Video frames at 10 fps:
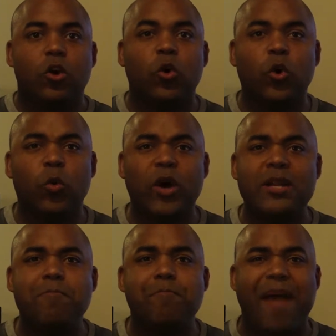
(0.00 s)
Who
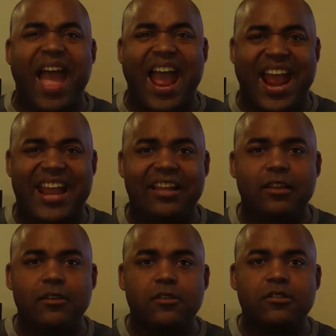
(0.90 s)
wouldn't pay
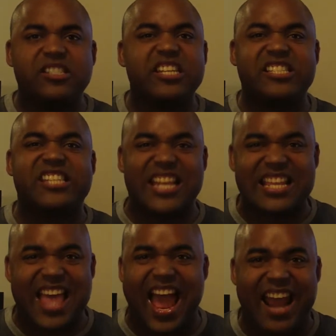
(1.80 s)
to
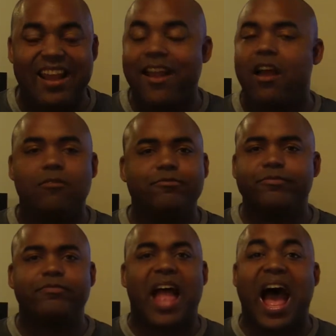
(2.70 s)
see that?
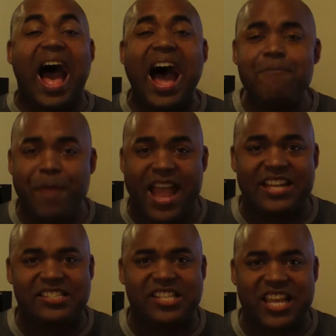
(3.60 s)
I'd pay
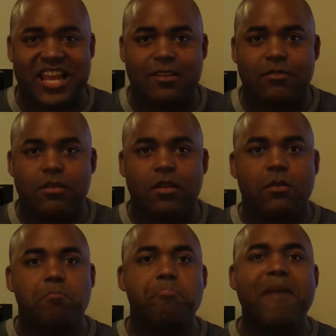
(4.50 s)
to see it.
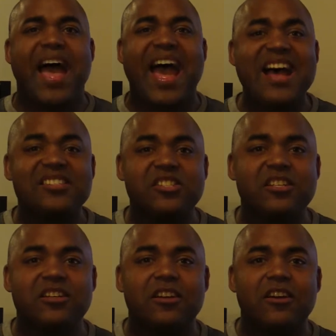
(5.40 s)
Mask
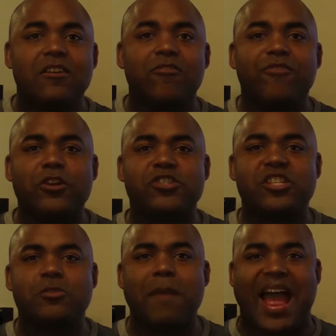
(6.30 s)

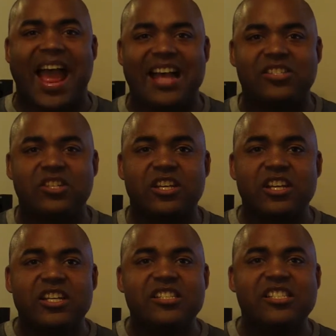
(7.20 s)
versus mask.
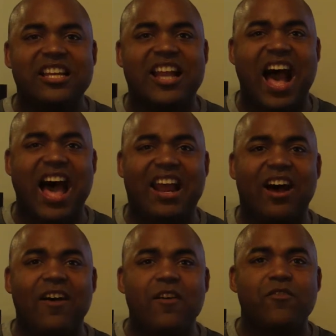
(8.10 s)
Sin
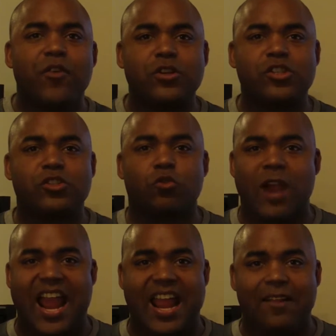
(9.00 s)
Cara versus
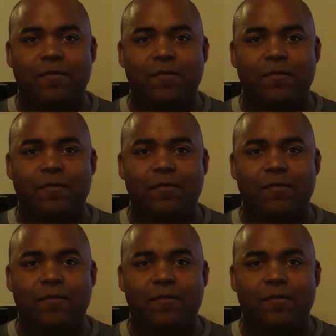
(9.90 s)
Rey.